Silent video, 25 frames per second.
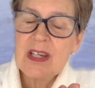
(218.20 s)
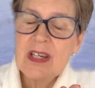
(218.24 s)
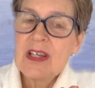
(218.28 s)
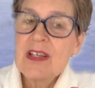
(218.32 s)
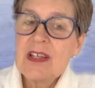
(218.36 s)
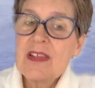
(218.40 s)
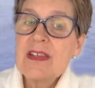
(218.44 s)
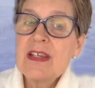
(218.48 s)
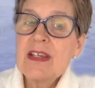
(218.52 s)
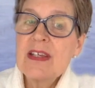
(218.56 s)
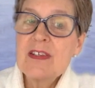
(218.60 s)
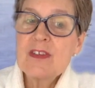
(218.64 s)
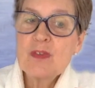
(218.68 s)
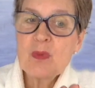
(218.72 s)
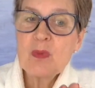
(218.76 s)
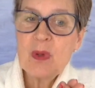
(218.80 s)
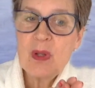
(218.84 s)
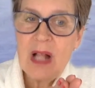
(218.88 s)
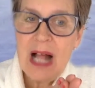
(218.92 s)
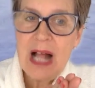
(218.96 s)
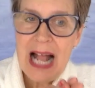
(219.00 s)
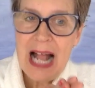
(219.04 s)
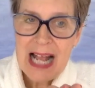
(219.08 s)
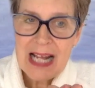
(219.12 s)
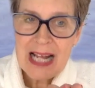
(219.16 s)
these
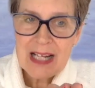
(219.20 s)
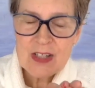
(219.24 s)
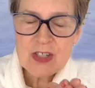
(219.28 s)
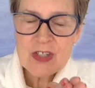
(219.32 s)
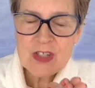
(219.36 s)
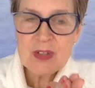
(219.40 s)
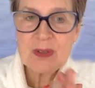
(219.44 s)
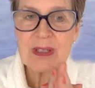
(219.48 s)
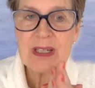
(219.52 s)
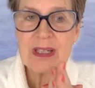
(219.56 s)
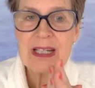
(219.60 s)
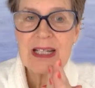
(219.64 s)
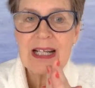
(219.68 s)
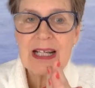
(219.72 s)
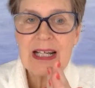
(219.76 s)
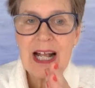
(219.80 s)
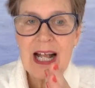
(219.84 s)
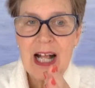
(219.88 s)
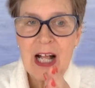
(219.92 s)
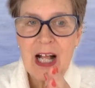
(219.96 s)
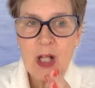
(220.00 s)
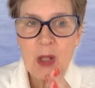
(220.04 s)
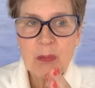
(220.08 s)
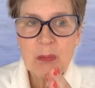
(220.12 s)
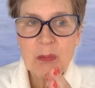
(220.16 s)
will actually
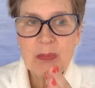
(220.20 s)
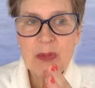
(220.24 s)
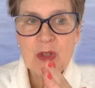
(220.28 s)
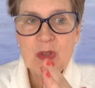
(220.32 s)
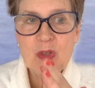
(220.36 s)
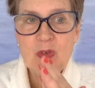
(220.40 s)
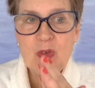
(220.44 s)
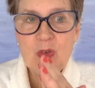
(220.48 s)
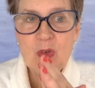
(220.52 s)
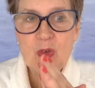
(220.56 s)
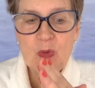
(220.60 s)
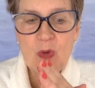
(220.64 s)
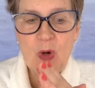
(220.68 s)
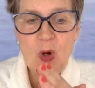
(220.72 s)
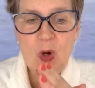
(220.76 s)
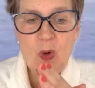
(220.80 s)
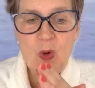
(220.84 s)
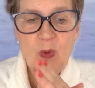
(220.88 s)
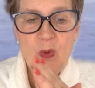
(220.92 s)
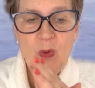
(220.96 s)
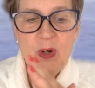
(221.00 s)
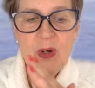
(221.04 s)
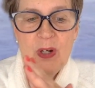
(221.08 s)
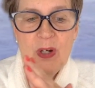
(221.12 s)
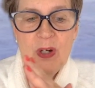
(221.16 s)
help you
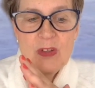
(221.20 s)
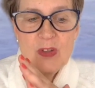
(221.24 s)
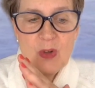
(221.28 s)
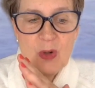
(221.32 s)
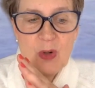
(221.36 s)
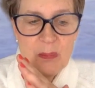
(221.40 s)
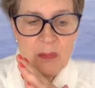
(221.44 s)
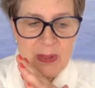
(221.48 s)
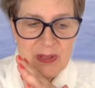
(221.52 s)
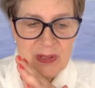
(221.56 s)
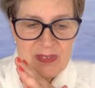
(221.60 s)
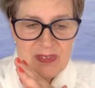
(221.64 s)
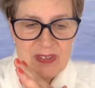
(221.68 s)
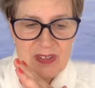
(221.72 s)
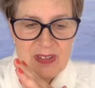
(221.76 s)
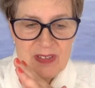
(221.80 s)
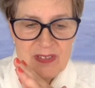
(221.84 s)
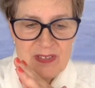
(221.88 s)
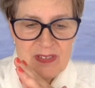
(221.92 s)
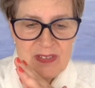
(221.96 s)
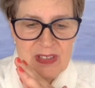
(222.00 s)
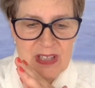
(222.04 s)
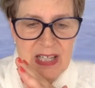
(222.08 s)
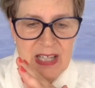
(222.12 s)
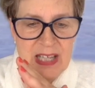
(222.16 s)
grow your
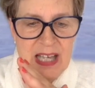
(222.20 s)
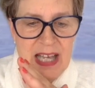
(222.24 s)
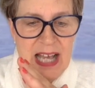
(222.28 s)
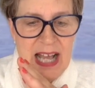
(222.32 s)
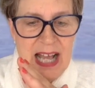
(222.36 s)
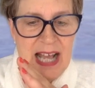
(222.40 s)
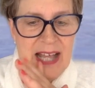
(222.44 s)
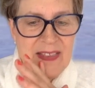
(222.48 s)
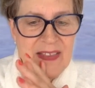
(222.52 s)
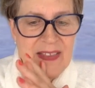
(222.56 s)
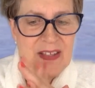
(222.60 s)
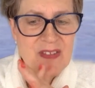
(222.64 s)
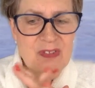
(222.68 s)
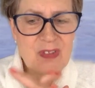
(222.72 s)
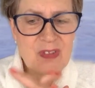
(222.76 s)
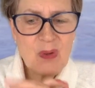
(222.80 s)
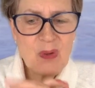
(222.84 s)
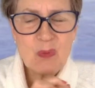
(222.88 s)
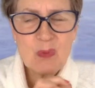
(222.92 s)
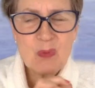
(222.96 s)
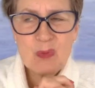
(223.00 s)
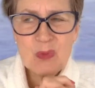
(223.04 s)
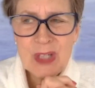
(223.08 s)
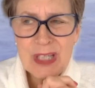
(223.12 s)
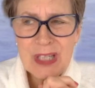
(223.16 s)
business. And these are
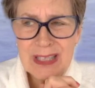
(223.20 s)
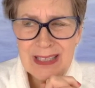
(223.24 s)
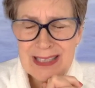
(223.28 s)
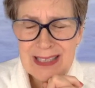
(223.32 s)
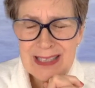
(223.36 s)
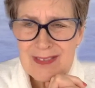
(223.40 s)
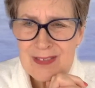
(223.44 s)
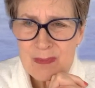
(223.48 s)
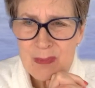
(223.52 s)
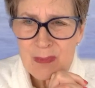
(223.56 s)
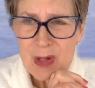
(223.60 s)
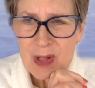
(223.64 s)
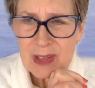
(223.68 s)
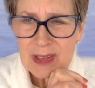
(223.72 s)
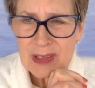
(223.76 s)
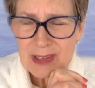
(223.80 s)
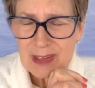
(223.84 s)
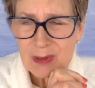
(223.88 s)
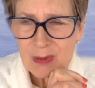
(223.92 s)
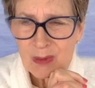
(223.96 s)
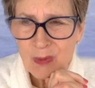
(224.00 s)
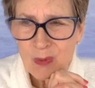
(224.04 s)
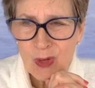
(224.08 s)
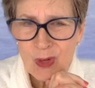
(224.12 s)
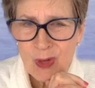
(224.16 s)
really small
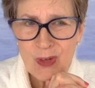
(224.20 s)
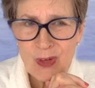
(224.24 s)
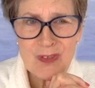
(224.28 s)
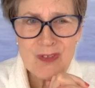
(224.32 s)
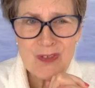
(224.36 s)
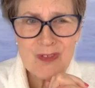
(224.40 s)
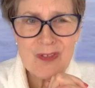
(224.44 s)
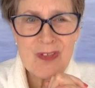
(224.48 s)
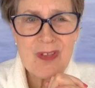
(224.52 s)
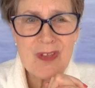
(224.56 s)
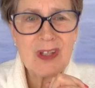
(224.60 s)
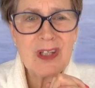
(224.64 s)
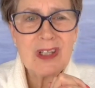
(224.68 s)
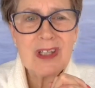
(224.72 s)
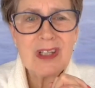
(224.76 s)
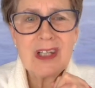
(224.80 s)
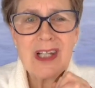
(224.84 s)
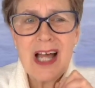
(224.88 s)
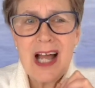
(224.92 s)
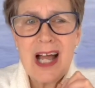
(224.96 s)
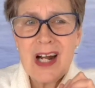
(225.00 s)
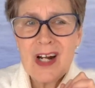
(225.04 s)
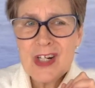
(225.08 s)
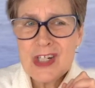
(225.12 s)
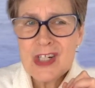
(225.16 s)
little words. The
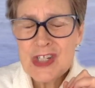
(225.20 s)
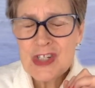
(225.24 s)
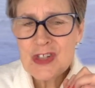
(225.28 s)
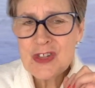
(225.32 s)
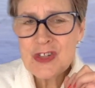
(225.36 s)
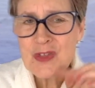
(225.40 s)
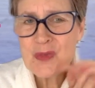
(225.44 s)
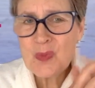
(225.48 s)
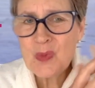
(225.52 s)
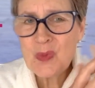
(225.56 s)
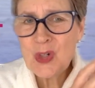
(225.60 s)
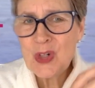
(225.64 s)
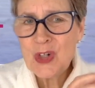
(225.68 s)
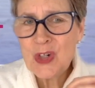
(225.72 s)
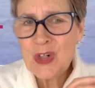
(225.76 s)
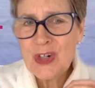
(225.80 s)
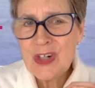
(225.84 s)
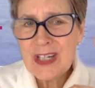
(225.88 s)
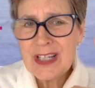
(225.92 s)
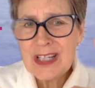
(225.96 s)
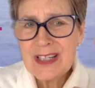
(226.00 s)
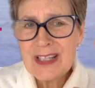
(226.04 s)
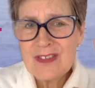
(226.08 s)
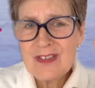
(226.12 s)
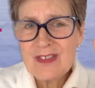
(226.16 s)
largest word
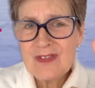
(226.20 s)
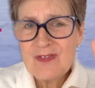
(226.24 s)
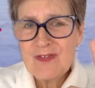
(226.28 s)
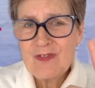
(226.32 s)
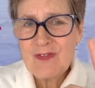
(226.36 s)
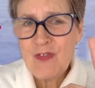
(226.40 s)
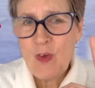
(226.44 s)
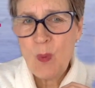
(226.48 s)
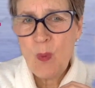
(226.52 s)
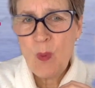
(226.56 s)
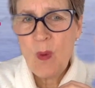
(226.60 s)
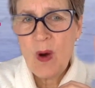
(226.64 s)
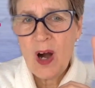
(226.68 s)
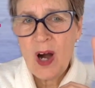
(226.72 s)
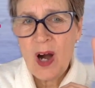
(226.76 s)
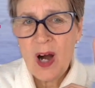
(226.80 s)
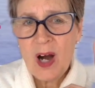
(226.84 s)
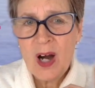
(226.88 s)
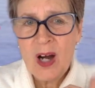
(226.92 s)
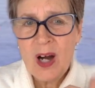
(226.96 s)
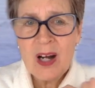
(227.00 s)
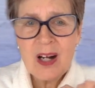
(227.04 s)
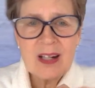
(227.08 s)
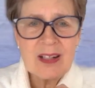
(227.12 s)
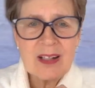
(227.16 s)
is
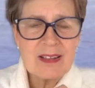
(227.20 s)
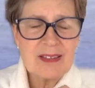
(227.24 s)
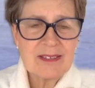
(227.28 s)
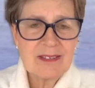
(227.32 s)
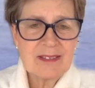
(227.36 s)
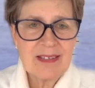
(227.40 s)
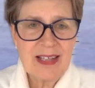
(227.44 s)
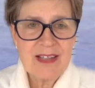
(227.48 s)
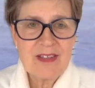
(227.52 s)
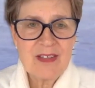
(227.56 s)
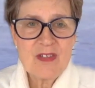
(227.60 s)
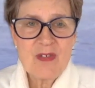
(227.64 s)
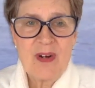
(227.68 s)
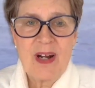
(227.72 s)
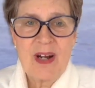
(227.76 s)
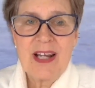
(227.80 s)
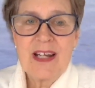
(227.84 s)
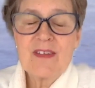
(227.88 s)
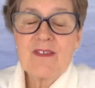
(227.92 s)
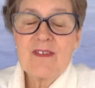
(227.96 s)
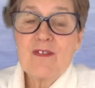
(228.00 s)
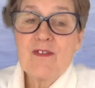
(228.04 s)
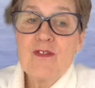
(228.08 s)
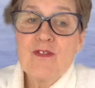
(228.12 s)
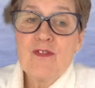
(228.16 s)
four. That's right,
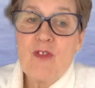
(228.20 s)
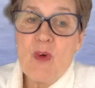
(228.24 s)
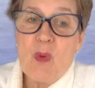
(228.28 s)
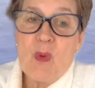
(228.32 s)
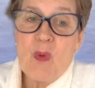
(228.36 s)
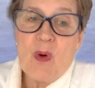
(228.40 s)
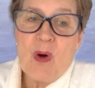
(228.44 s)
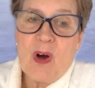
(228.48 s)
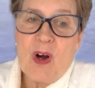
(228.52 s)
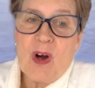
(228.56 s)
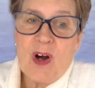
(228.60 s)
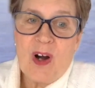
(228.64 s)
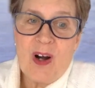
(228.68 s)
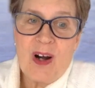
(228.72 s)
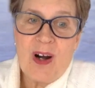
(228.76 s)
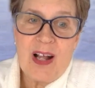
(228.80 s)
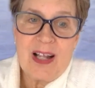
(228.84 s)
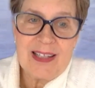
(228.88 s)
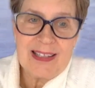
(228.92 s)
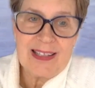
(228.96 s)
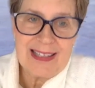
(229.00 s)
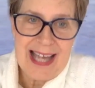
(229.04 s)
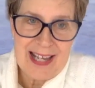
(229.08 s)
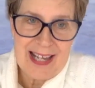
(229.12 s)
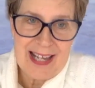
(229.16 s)
four
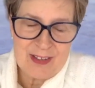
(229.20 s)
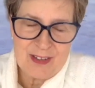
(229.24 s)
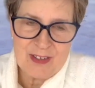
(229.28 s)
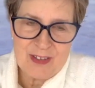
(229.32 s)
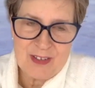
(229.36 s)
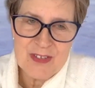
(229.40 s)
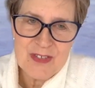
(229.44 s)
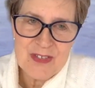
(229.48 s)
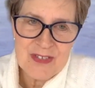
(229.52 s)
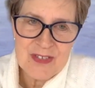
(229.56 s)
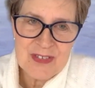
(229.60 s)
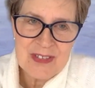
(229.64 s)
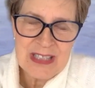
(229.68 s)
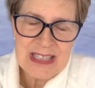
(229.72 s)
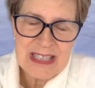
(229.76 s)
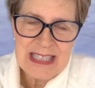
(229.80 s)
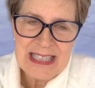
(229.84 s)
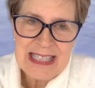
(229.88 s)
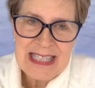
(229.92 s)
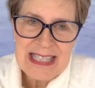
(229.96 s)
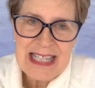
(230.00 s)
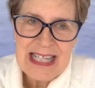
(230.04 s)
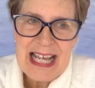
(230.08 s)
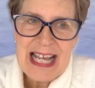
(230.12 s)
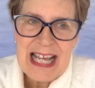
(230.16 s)
letters.
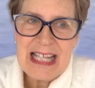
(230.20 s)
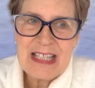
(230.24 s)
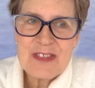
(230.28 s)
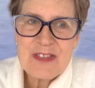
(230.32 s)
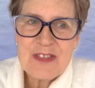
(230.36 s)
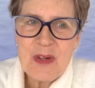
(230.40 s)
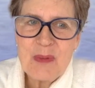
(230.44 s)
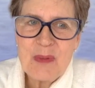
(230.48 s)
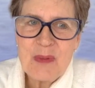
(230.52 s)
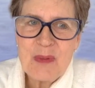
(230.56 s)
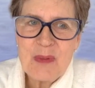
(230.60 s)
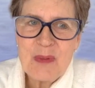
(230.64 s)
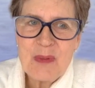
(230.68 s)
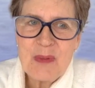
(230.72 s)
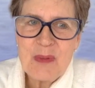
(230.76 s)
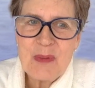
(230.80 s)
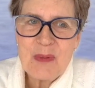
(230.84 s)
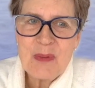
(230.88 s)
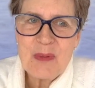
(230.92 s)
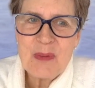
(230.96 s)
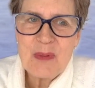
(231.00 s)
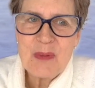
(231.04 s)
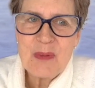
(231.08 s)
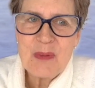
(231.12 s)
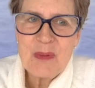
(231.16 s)
And so it's worth
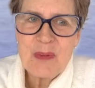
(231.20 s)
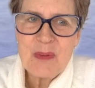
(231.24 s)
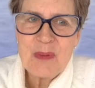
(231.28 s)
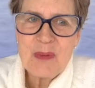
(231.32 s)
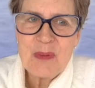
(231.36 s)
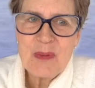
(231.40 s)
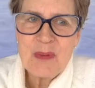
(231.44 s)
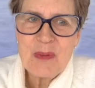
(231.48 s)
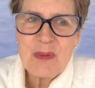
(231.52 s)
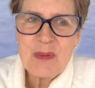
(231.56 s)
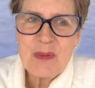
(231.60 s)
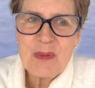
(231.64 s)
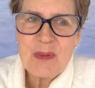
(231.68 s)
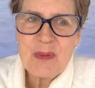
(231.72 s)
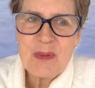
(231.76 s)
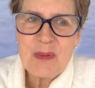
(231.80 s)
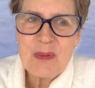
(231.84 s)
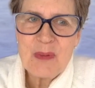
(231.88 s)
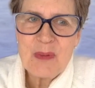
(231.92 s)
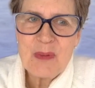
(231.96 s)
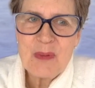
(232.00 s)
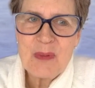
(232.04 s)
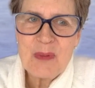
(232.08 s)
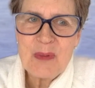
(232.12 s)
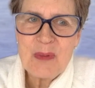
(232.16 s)
your while. Go
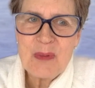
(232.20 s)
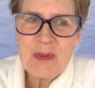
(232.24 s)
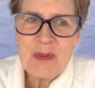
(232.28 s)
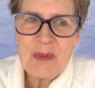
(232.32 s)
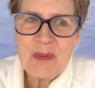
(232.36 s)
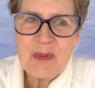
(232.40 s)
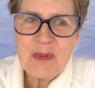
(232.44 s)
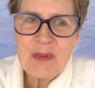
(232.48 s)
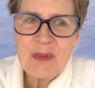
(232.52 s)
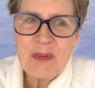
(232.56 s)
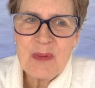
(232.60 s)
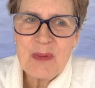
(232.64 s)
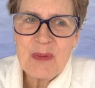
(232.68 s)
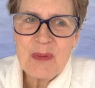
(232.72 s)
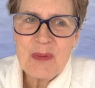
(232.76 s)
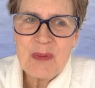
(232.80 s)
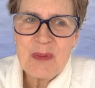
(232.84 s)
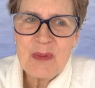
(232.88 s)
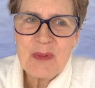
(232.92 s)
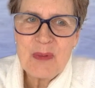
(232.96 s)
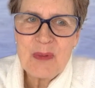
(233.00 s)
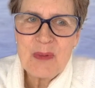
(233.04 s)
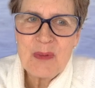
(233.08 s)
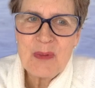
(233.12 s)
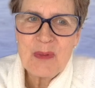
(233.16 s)
and listen to this
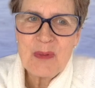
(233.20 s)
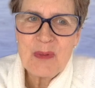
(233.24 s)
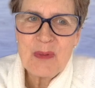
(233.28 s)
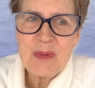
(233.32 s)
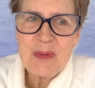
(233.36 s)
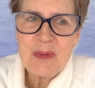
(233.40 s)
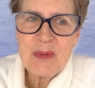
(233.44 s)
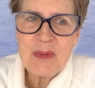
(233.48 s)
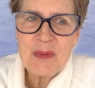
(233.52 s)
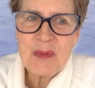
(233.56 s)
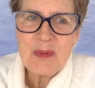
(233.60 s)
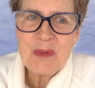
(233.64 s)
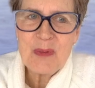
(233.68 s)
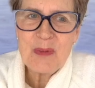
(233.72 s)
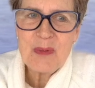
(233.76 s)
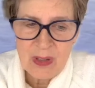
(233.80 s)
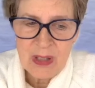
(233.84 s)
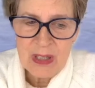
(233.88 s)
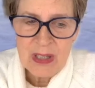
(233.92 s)
podcast episode